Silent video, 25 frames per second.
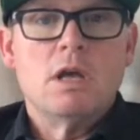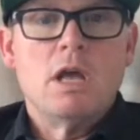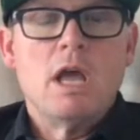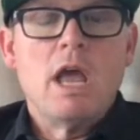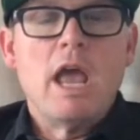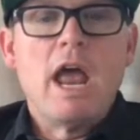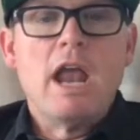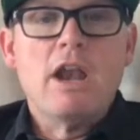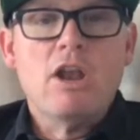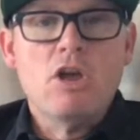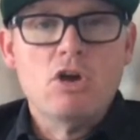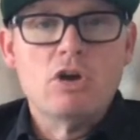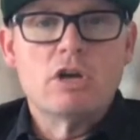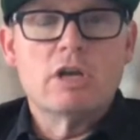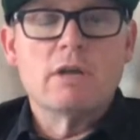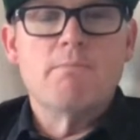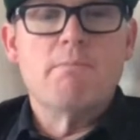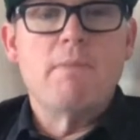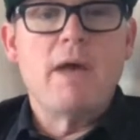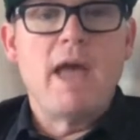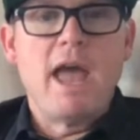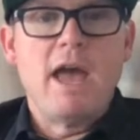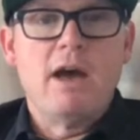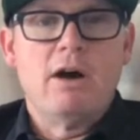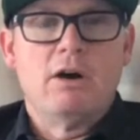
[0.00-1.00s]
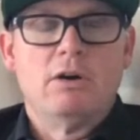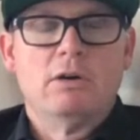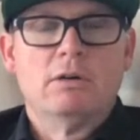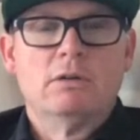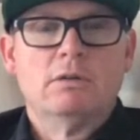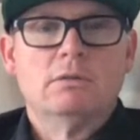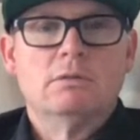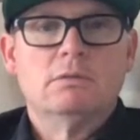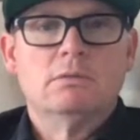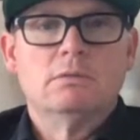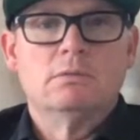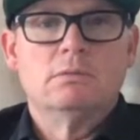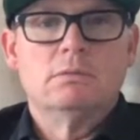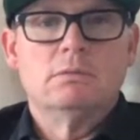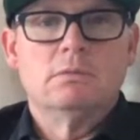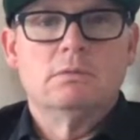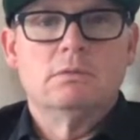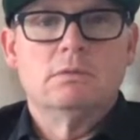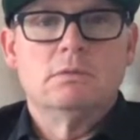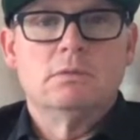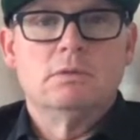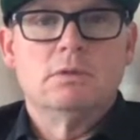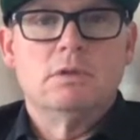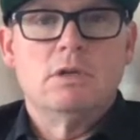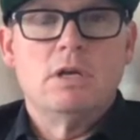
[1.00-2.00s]
and who can bail,
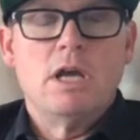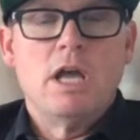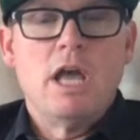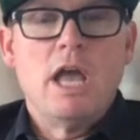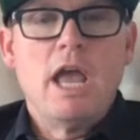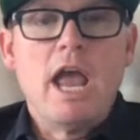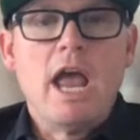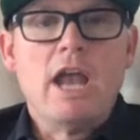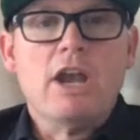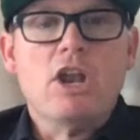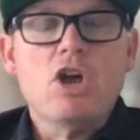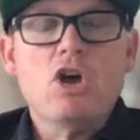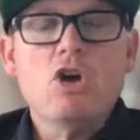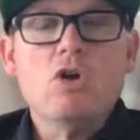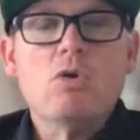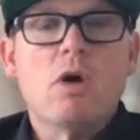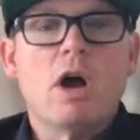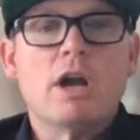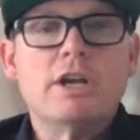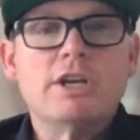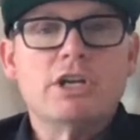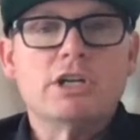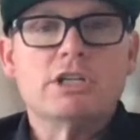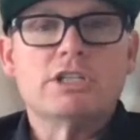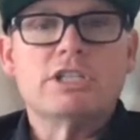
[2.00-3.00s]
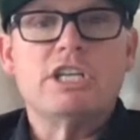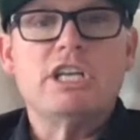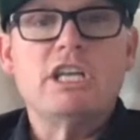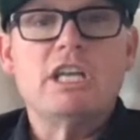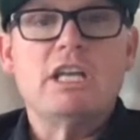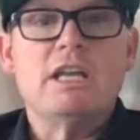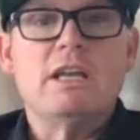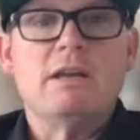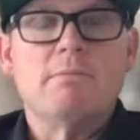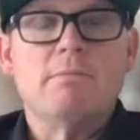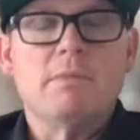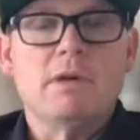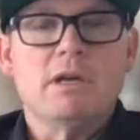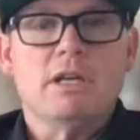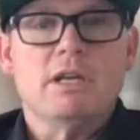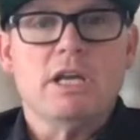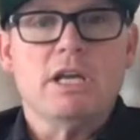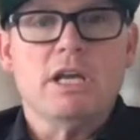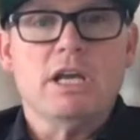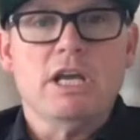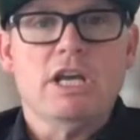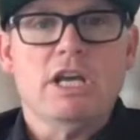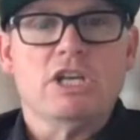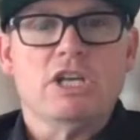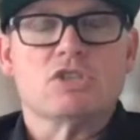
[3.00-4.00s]
and who on your team
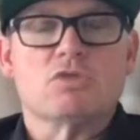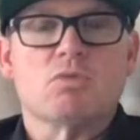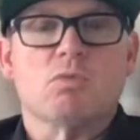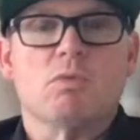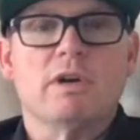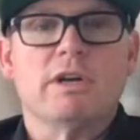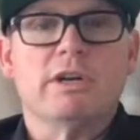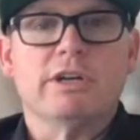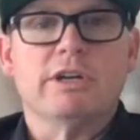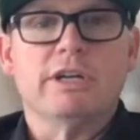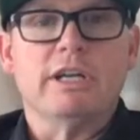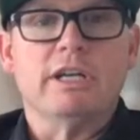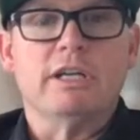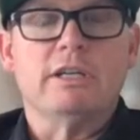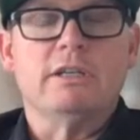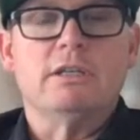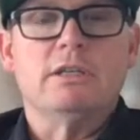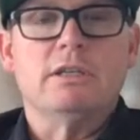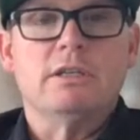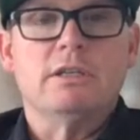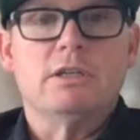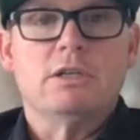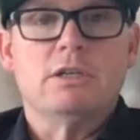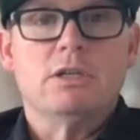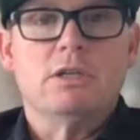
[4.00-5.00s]
is willing